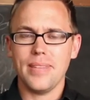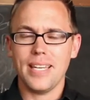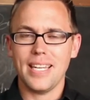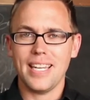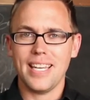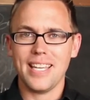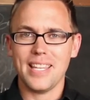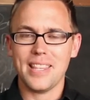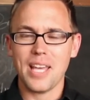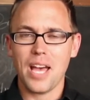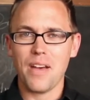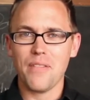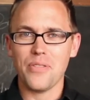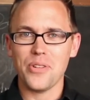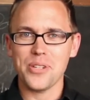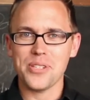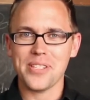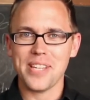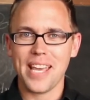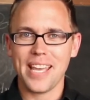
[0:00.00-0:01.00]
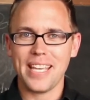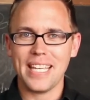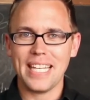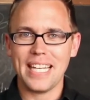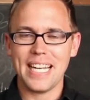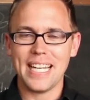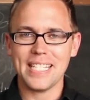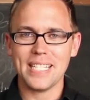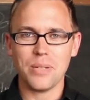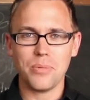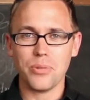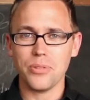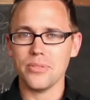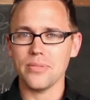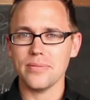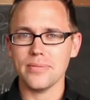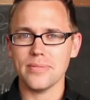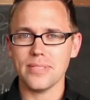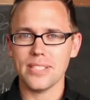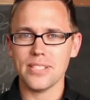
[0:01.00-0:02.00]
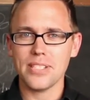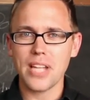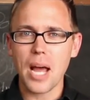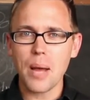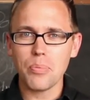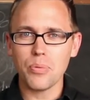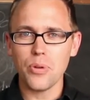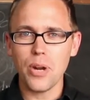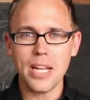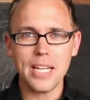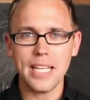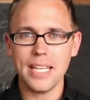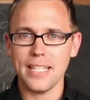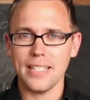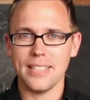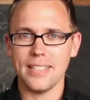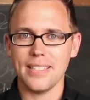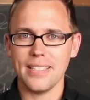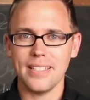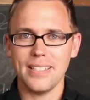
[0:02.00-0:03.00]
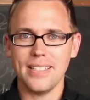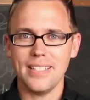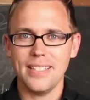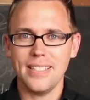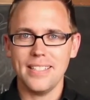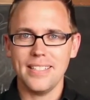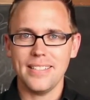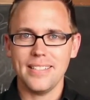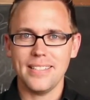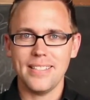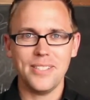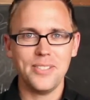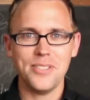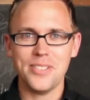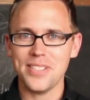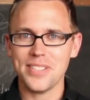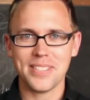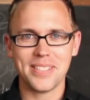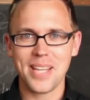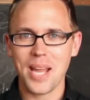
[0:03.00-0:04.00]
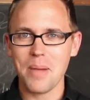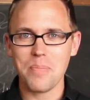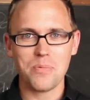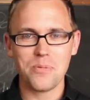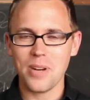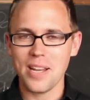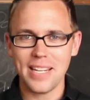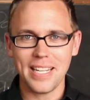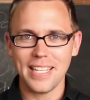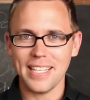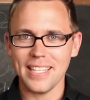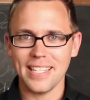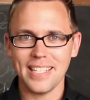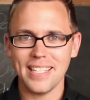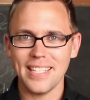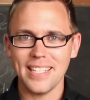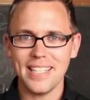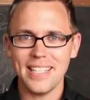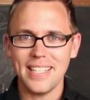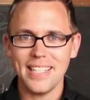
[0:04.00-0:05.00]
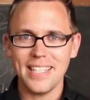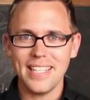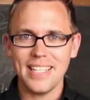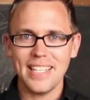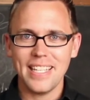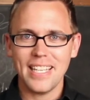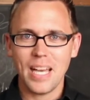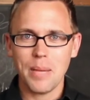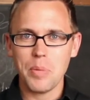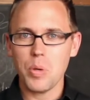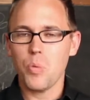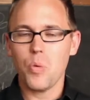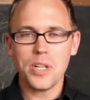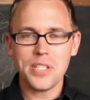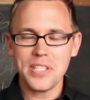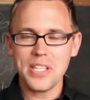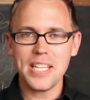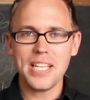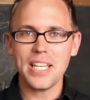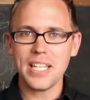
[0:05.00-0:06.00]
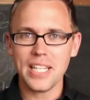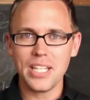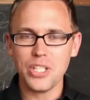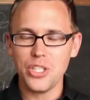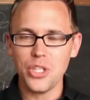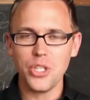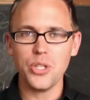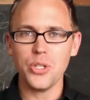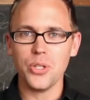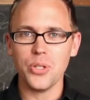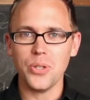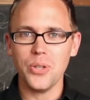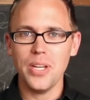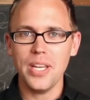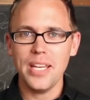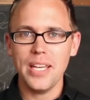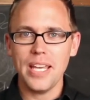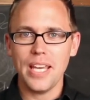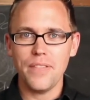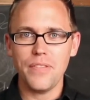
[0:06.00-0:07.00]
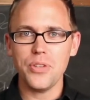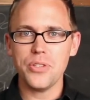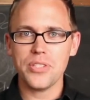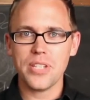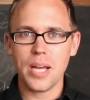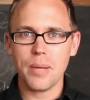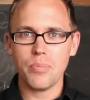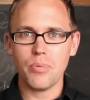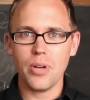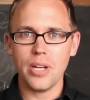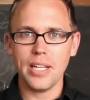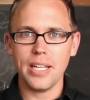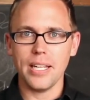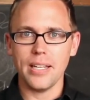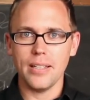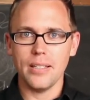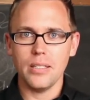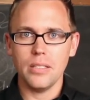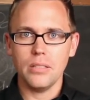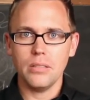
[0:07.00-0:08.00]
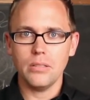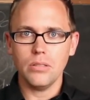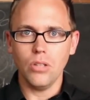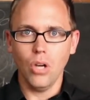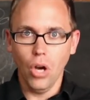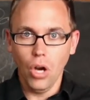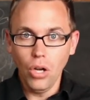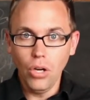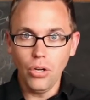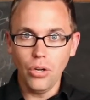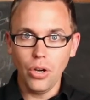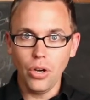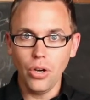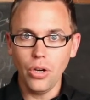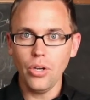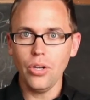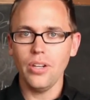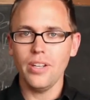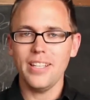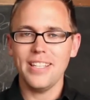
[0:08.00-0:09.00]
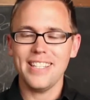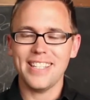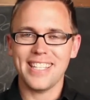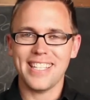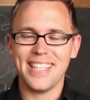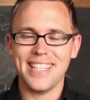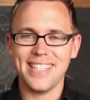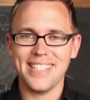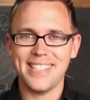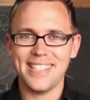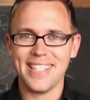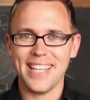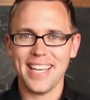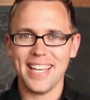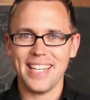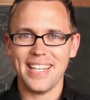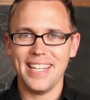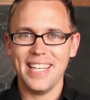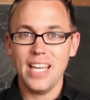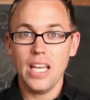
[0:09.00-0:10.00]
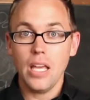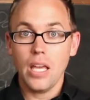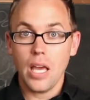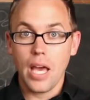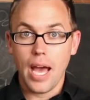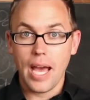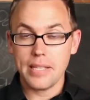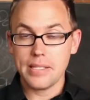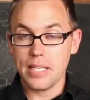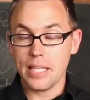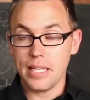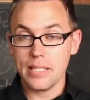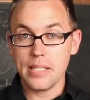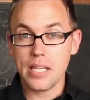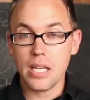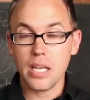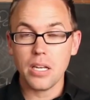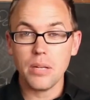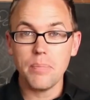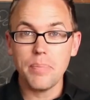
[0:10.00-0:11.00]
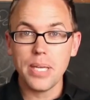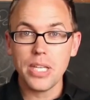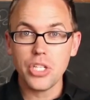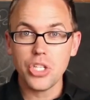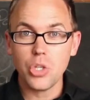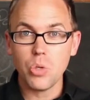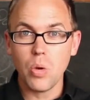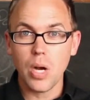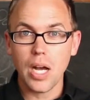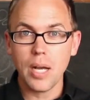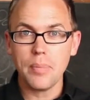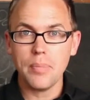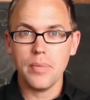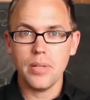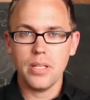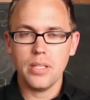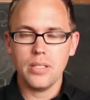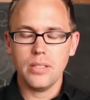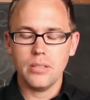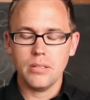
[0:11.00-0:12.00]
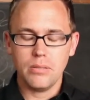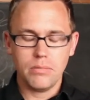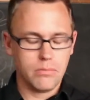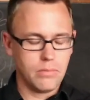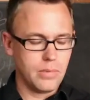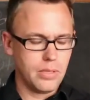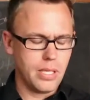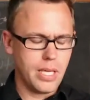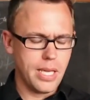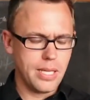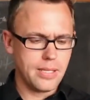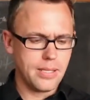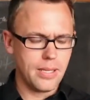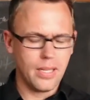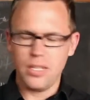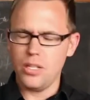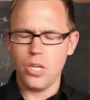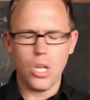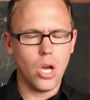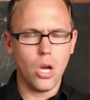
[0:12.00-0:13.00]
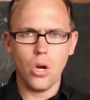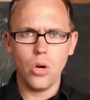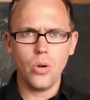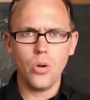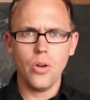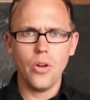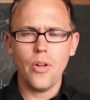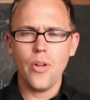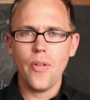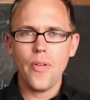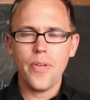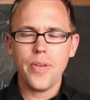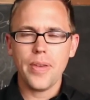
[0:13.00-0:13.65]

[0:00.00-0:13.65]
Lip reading: And I thought for a second, and I said, well, stop running. Dude, just stop running. I mean, what's he going to do if you stop running? Oh, no, the kid said. I said, is he going to beat you up? The kid said, no.